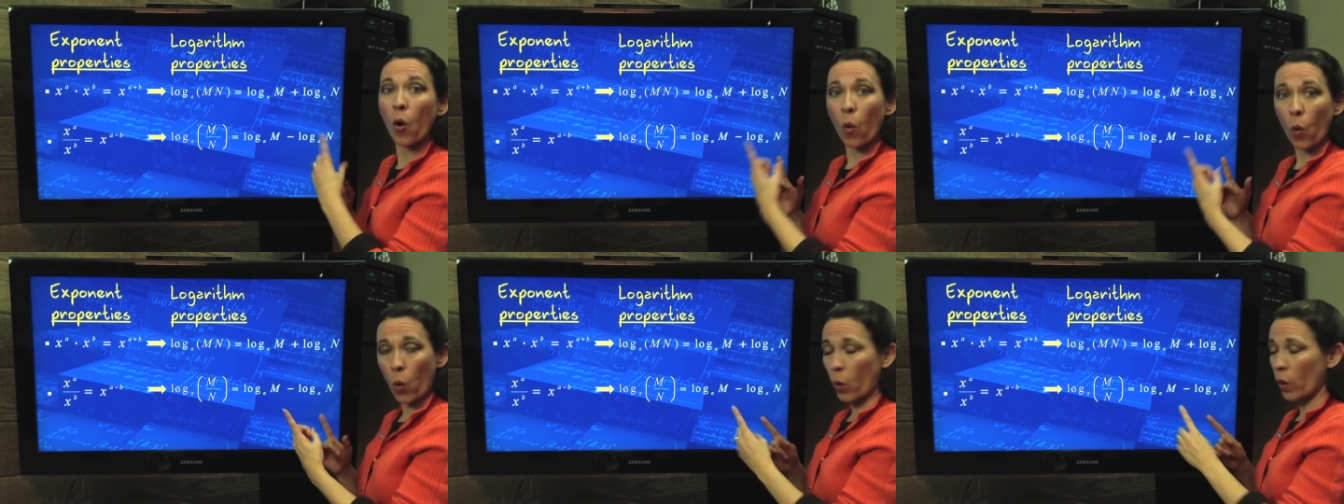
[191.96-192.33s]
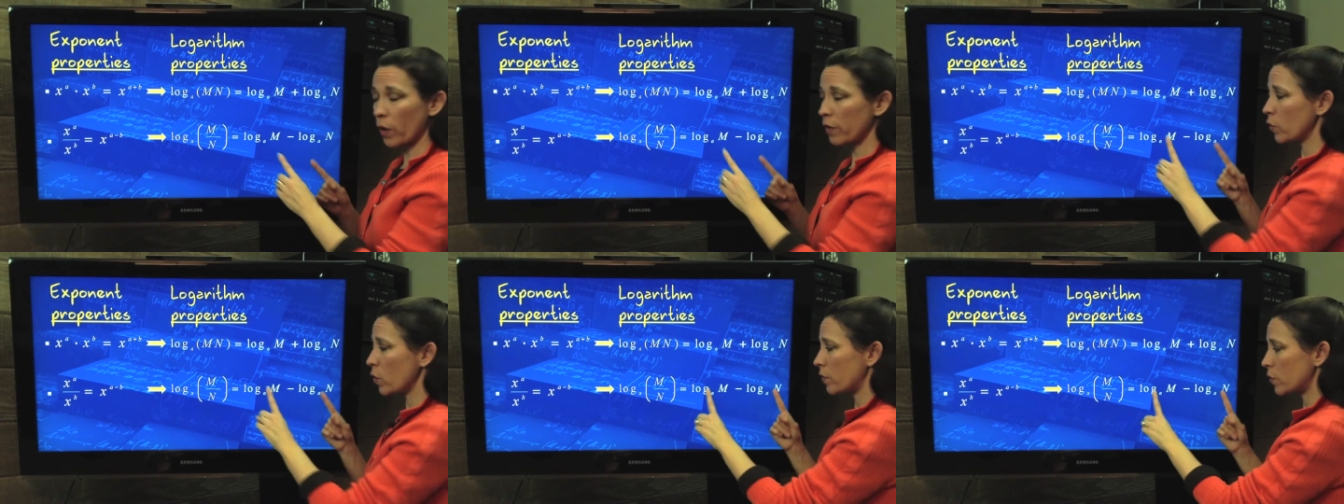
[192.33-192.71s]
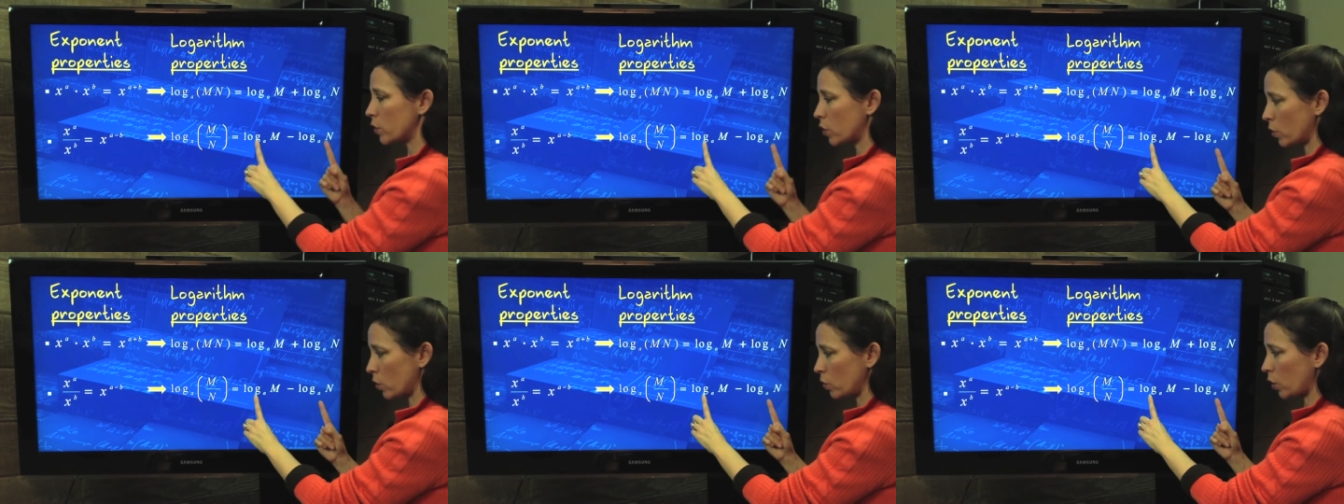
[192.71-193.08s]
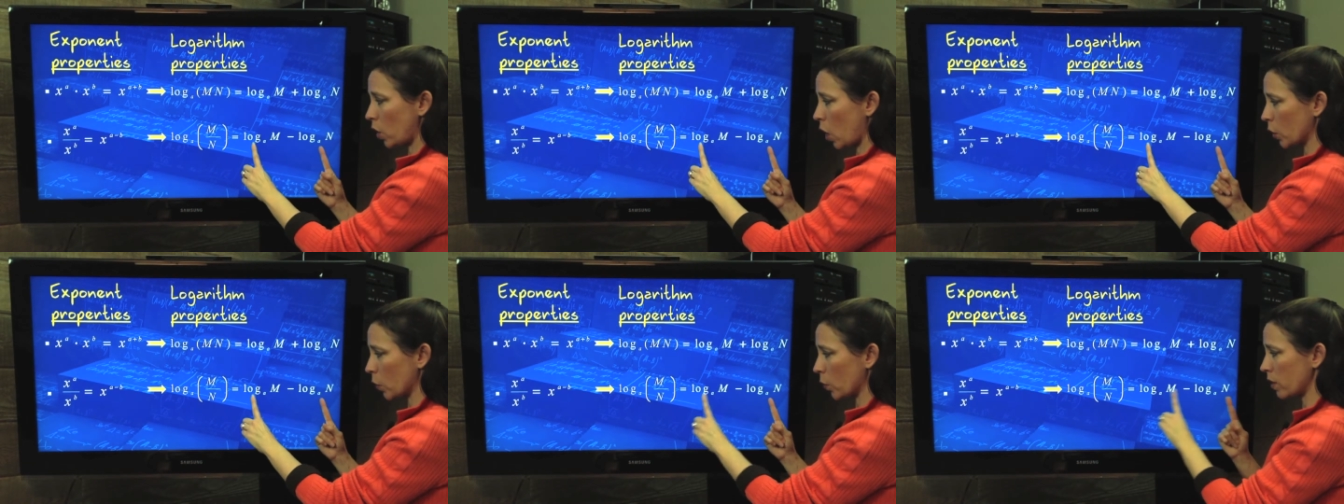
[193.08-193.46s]
Or if you have two
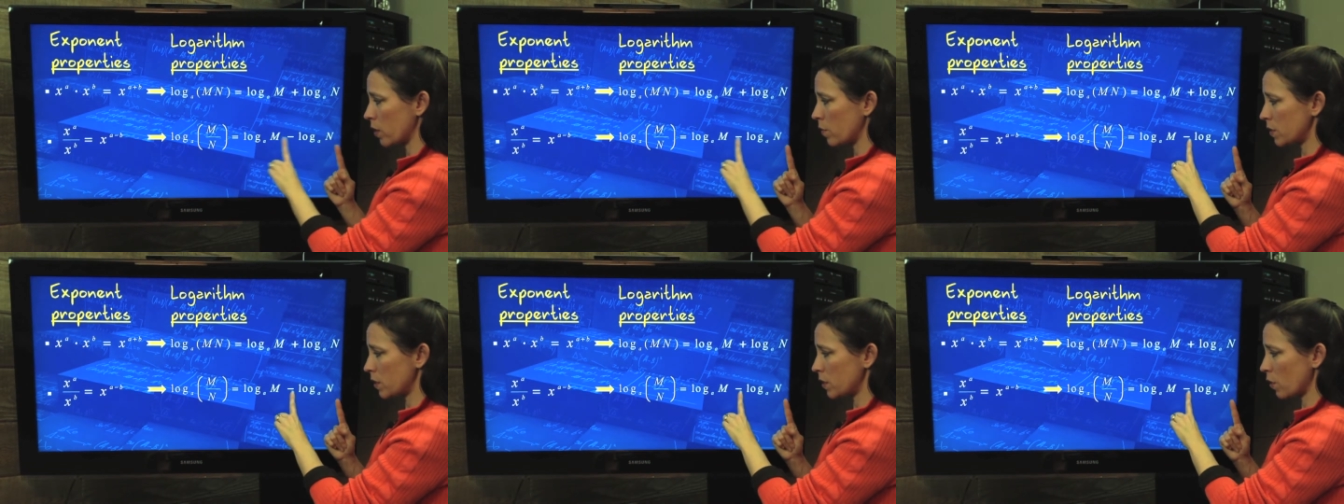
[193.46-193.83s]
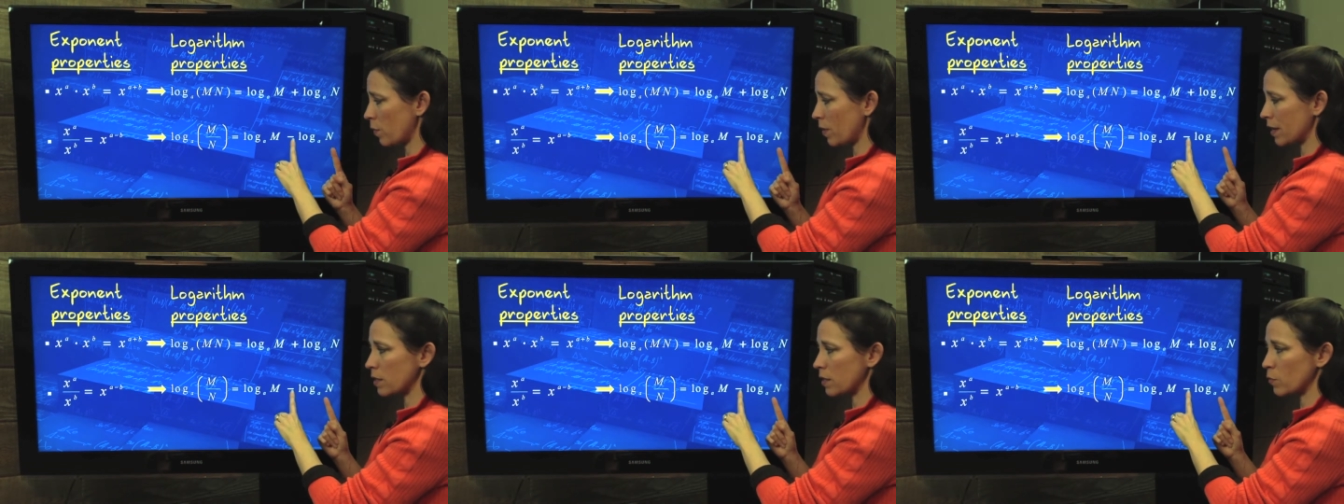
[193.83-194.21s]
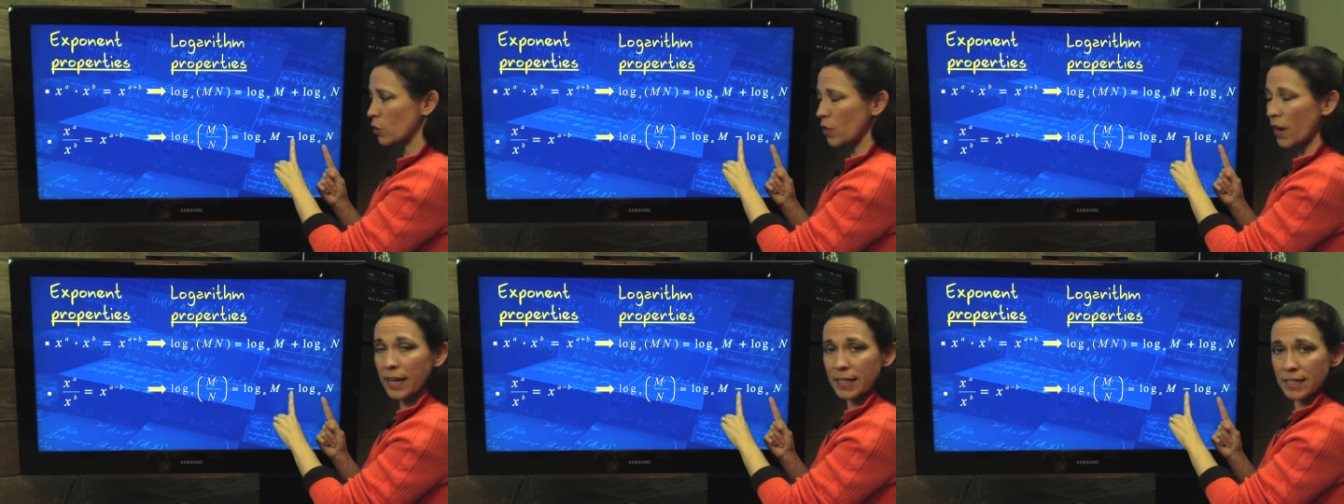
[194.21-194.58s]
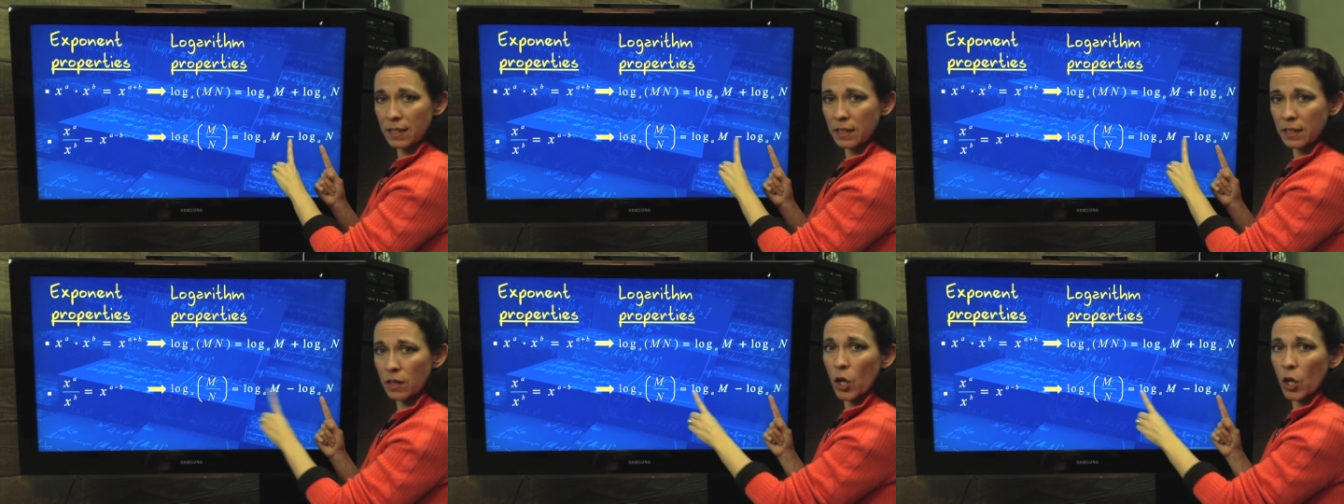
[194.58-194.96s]
logarithms that are being
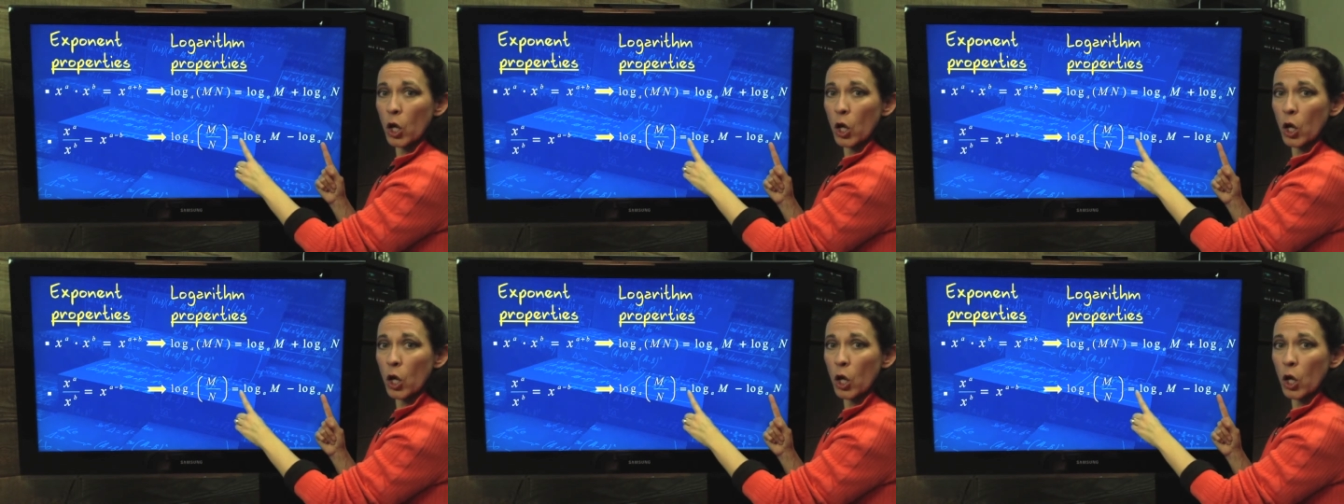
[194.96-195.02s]
subtracted,